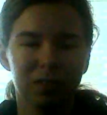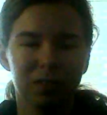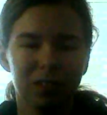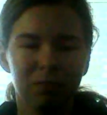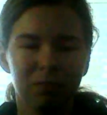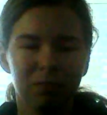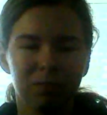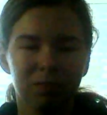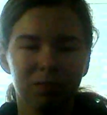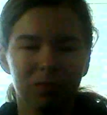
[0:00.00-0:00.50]

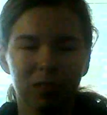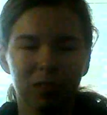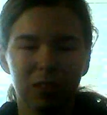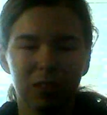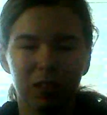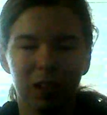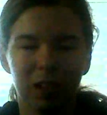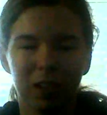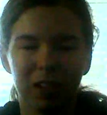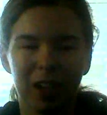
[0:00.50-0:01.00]
like have
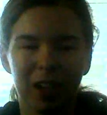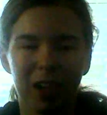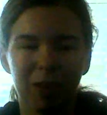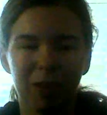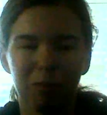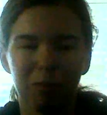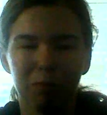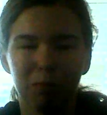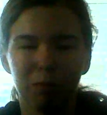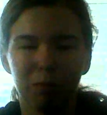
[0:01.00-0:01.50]

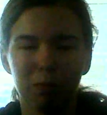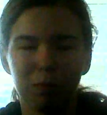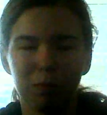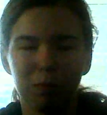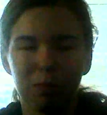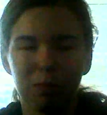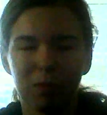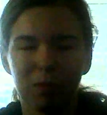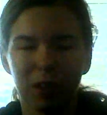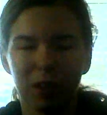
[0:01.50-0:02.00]

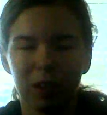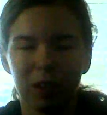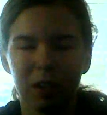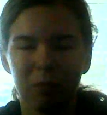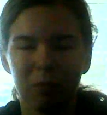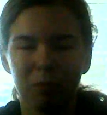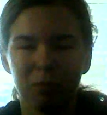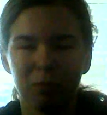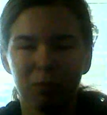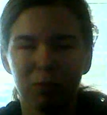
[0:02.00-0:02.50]
um,
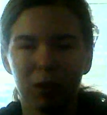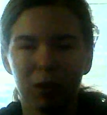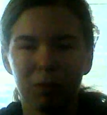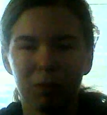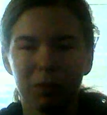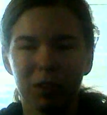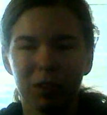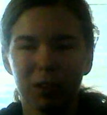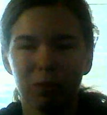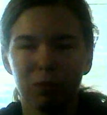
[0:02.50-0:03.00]
problems with
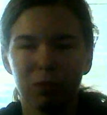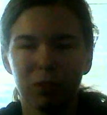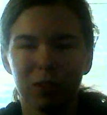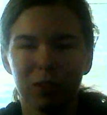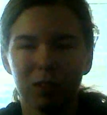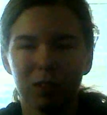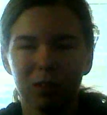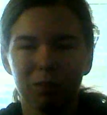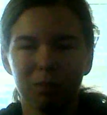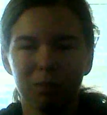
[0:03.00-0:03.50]

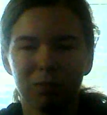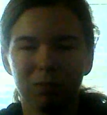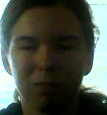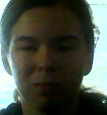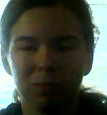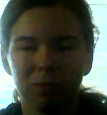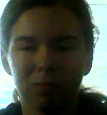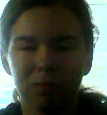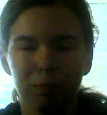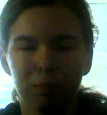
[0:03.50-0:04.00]

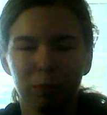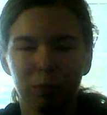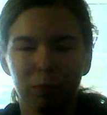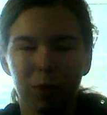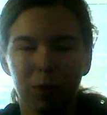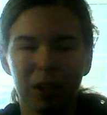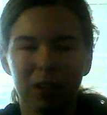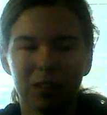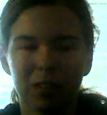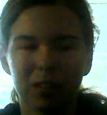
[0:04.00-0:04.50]
by
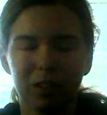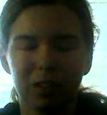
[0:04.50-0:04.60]
the